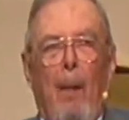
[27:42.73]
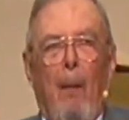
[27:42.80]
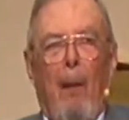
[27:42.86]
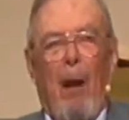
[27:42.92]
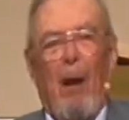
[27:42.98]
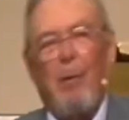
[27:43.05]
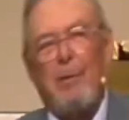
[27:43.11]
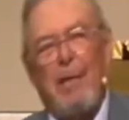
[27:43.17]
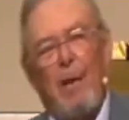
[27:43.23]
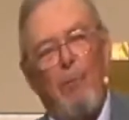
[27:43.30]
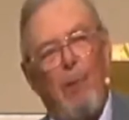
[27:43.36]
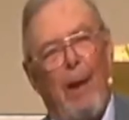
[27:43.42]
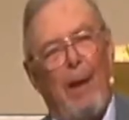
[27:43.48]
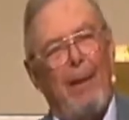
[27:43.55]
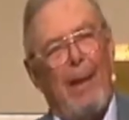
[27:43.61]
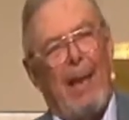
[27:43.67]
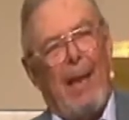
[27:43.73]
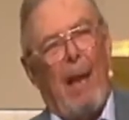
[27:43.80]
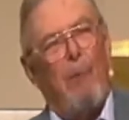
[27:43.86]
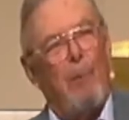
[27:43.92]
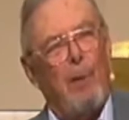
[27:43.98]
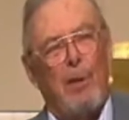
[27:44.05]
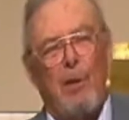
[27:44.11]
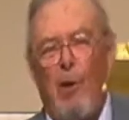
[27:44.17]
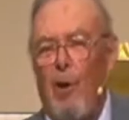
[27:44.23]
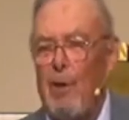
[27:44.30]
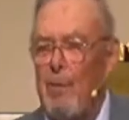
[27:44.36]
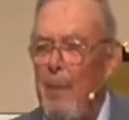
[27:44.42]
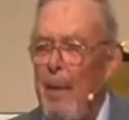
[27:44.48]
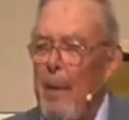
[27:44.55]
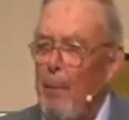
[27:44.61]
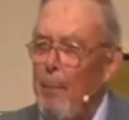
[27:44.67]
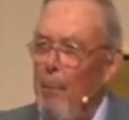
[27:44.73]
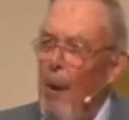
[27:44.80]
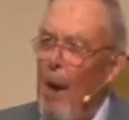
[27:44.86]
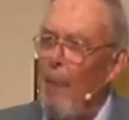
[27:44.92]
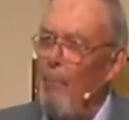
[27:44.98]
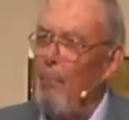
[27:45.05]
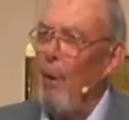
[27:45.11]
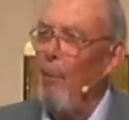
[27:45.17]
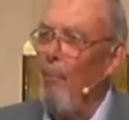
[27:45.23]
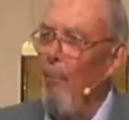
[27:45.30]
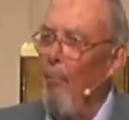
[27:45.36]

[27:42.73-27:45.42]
And I would say, well, that would cause me a problem.